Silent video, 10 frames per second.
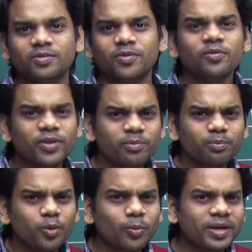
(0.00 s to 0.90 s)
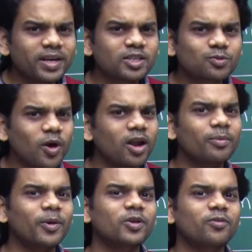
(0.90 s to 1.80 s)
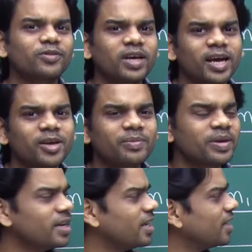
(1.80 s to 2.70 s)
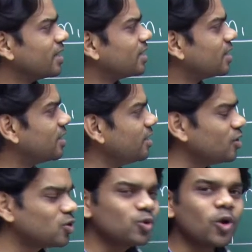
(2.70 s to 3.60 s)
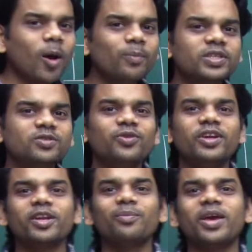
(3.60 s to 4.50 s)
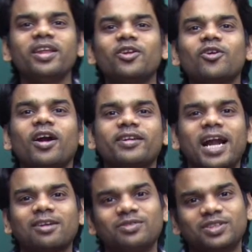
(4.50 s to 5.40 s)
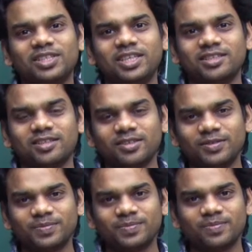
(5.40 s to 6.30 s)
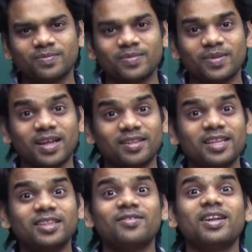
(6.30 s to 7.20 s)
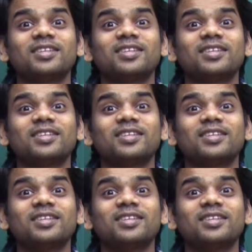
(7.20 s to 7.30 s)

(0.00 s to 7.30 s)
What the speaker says: for a very momentarily small amount of time, these two objects will remain in contact with each other, and then they will